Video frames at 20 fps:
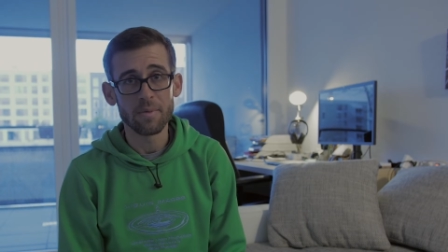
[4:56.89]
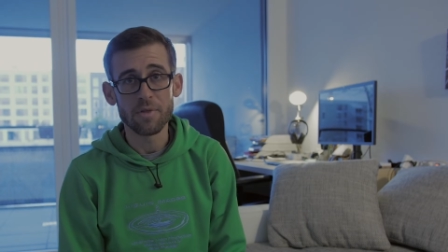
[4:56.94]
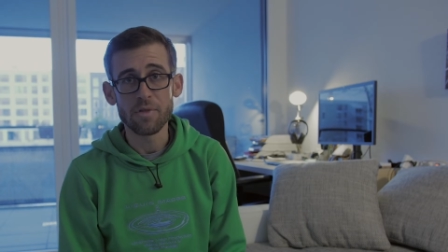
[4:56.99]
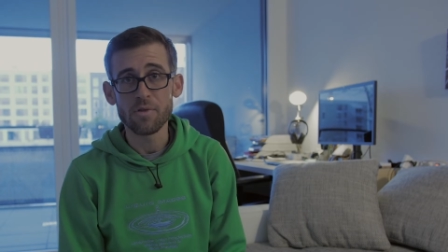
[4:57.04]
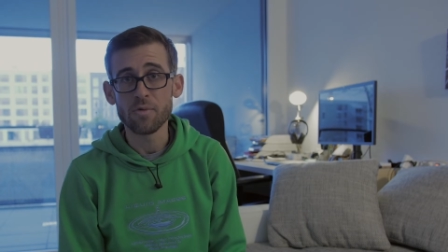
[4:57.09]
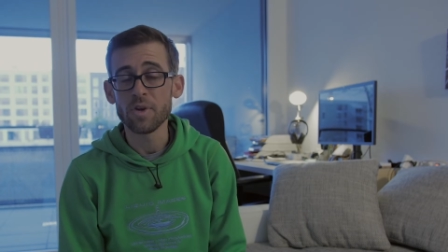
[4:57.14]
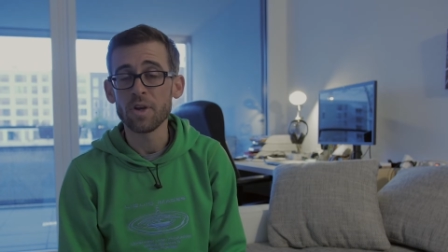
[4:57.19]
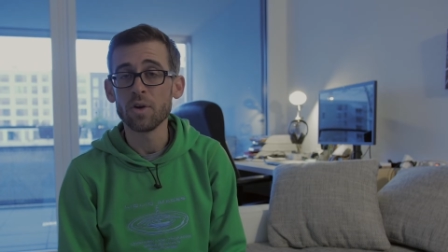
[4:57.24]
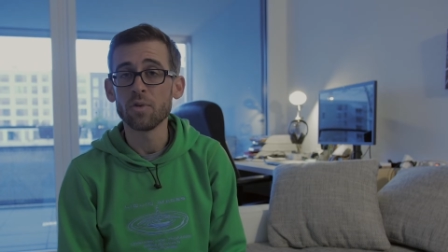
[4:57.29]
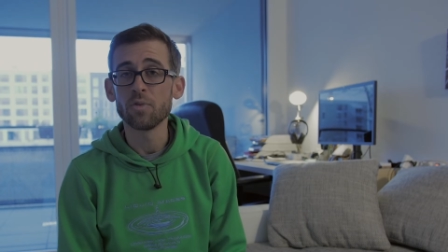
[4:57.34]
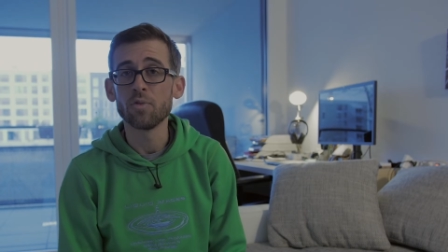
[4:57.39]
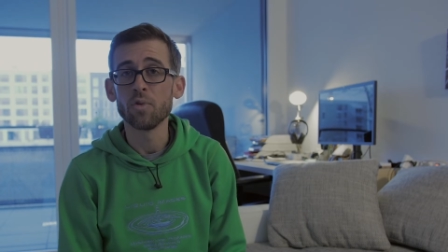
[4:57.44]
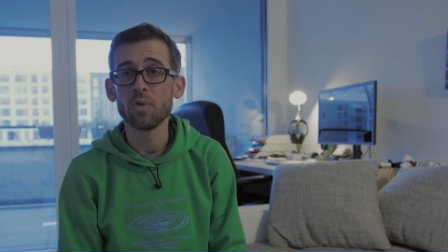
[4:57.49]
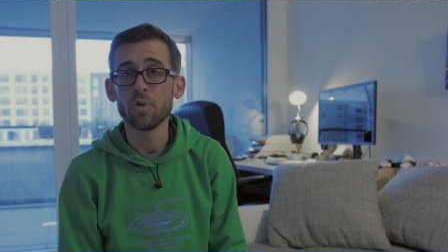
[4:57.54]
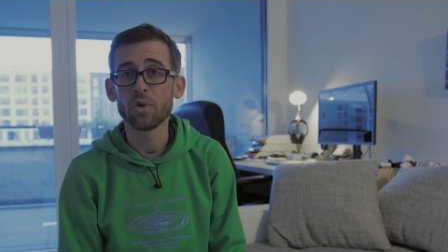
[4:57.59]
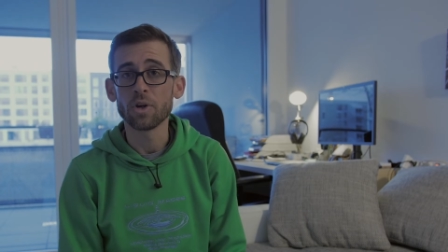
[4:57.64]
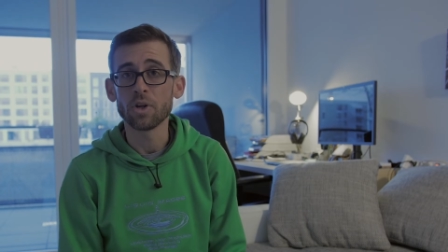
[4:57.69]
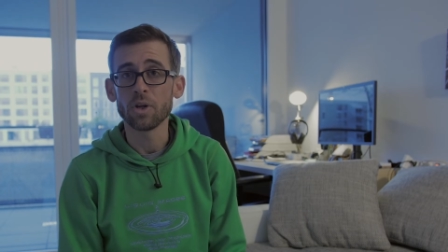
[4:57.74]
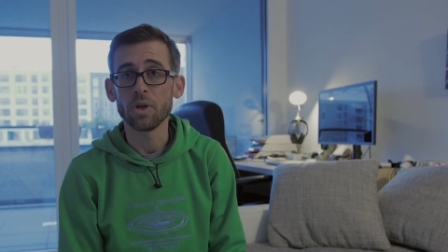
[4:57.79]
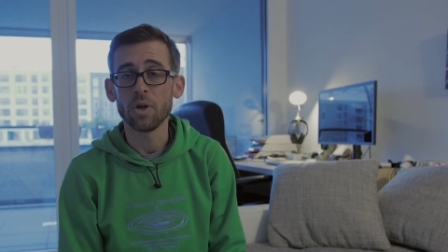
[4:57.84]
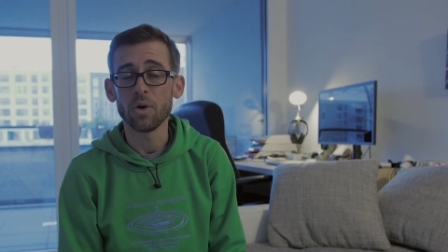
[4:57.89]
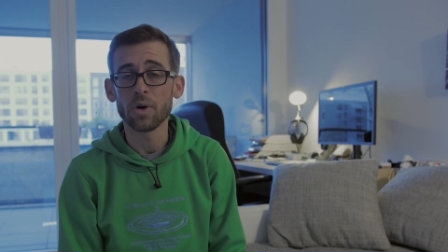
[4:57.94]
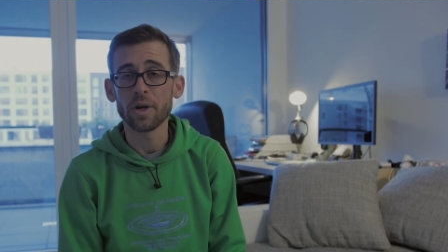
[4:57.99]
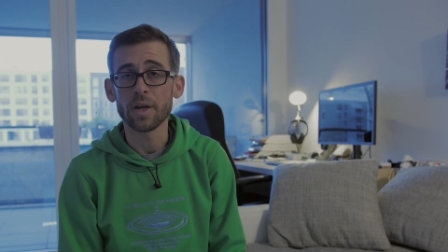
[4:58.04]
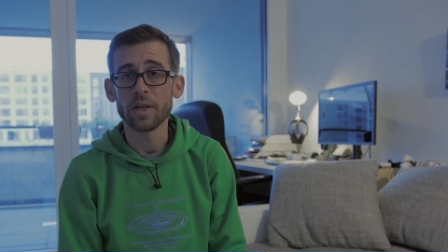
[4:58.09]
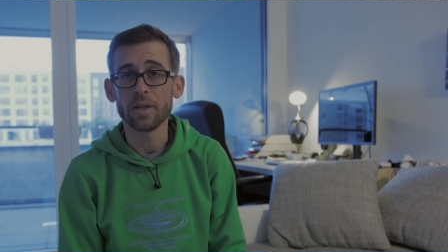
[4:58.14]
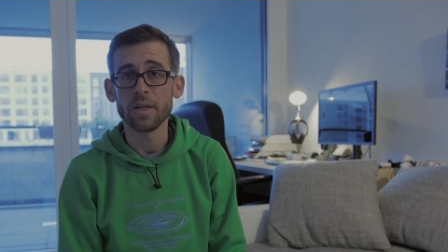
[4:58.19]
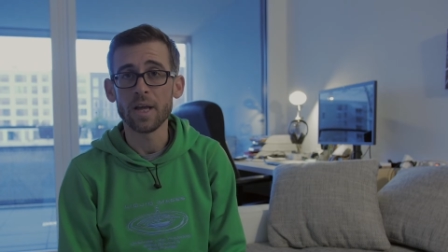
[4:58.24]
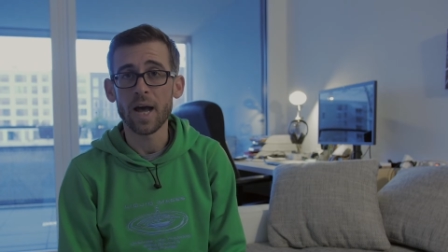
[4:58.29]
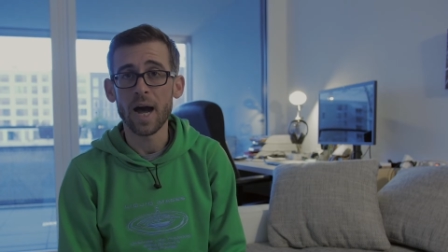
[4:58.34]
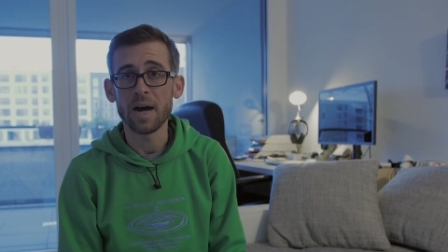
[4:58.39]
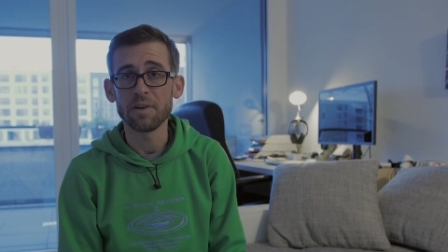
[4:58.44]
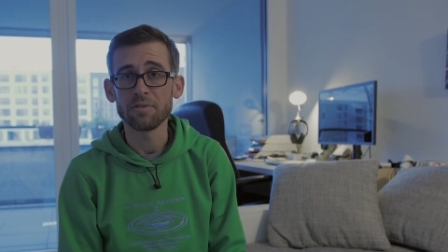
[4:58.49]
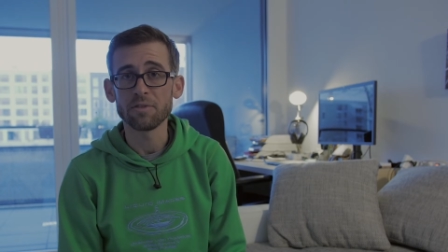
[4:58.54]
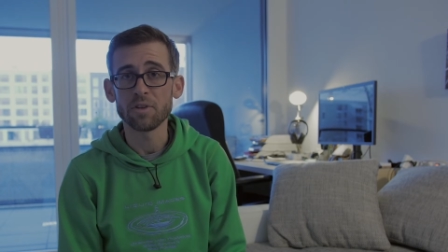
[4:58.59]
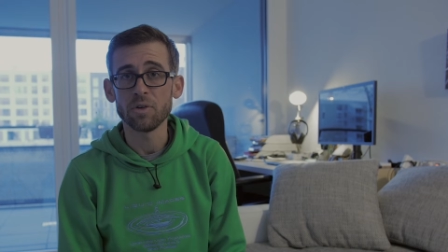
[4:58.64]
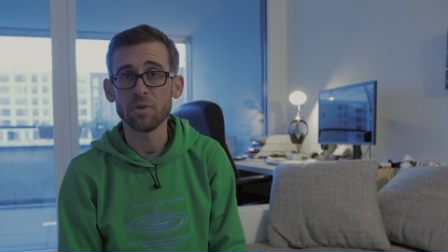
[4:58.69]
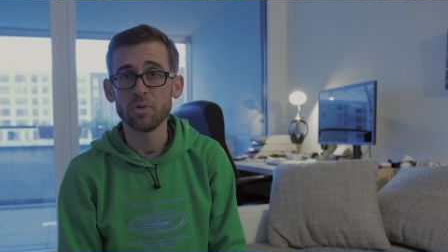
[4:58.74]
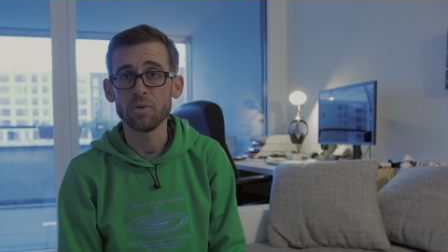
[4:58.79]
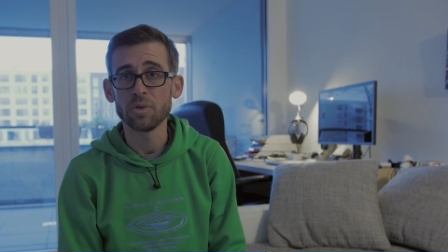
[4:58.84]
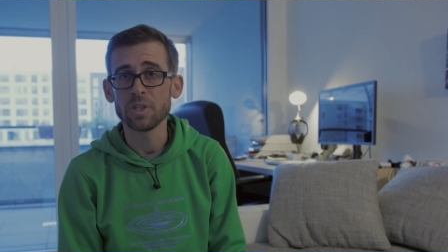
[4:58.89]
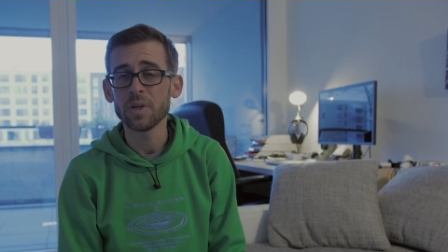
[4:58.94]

3 or 4 o'clock in the afternoon.